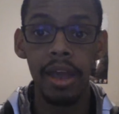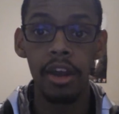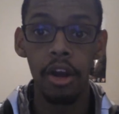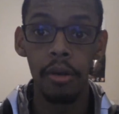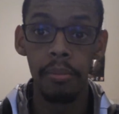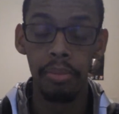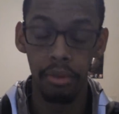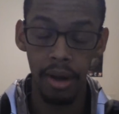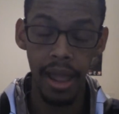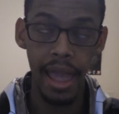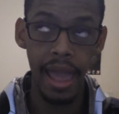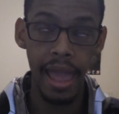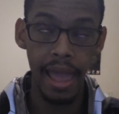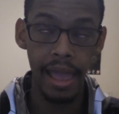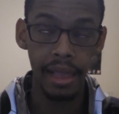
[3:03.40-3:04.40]
made her
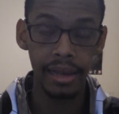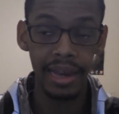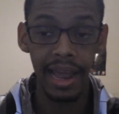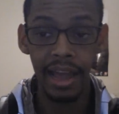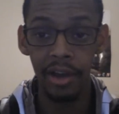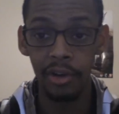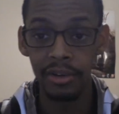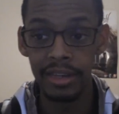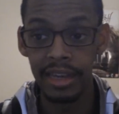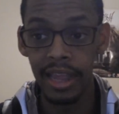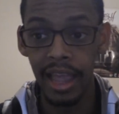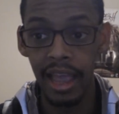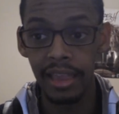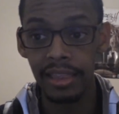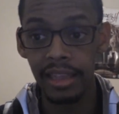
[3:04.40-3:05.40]
break down
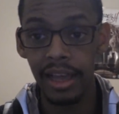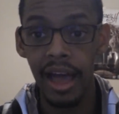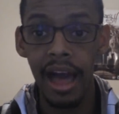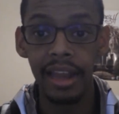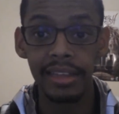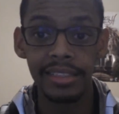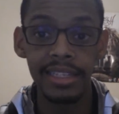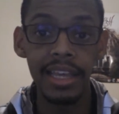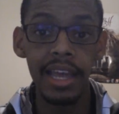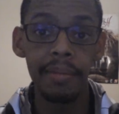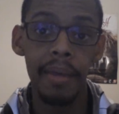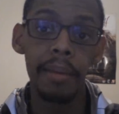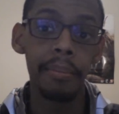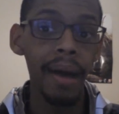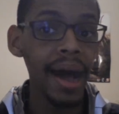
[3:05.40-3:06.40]
in the
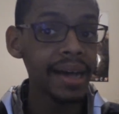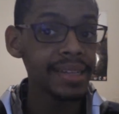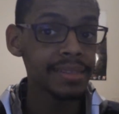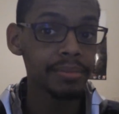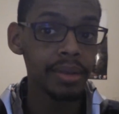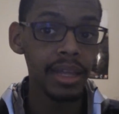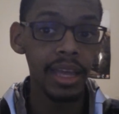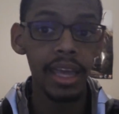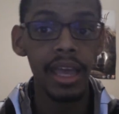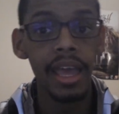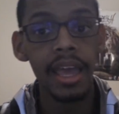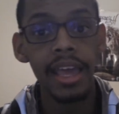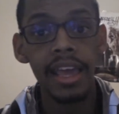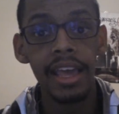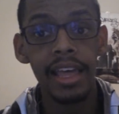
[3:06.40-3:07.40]
Colosseum, and possibly
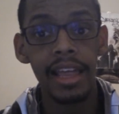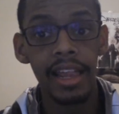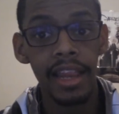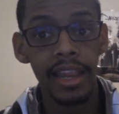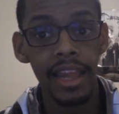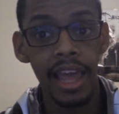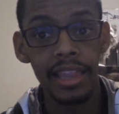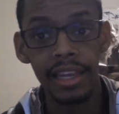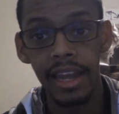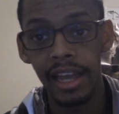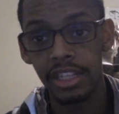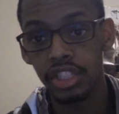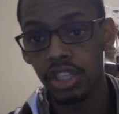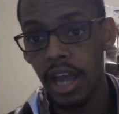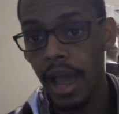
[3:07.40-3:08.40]
in the
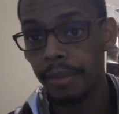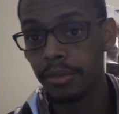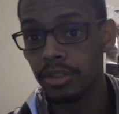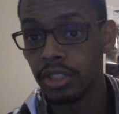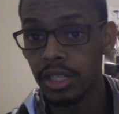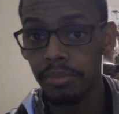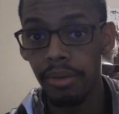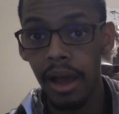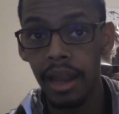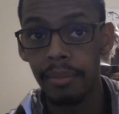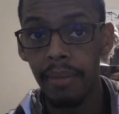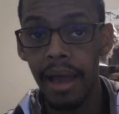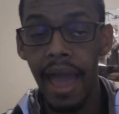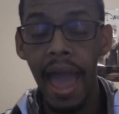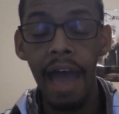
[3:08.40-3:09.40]
next chapter, she probably
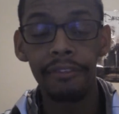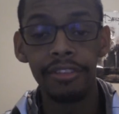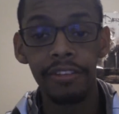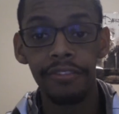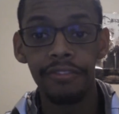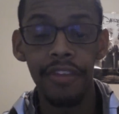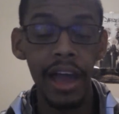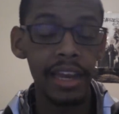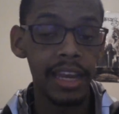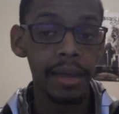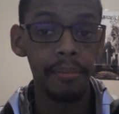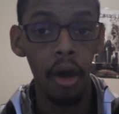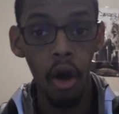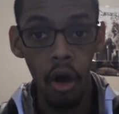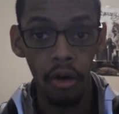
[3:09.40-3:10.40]
might have to fight
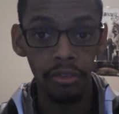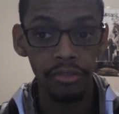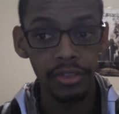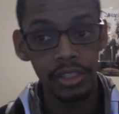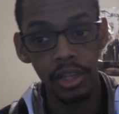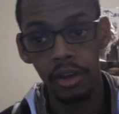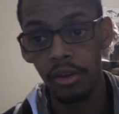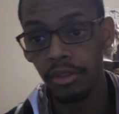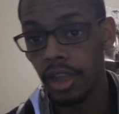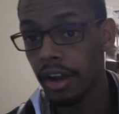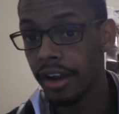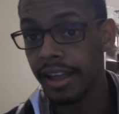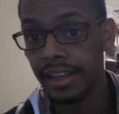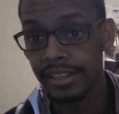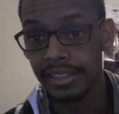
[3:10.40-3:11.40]
him off, so
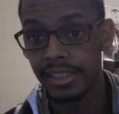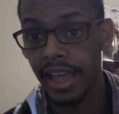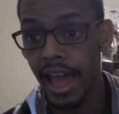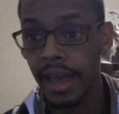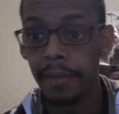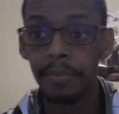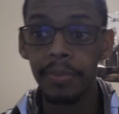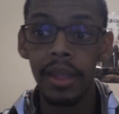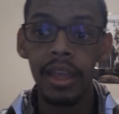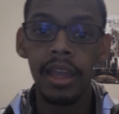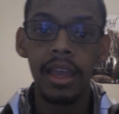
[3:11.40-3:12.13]
there is that.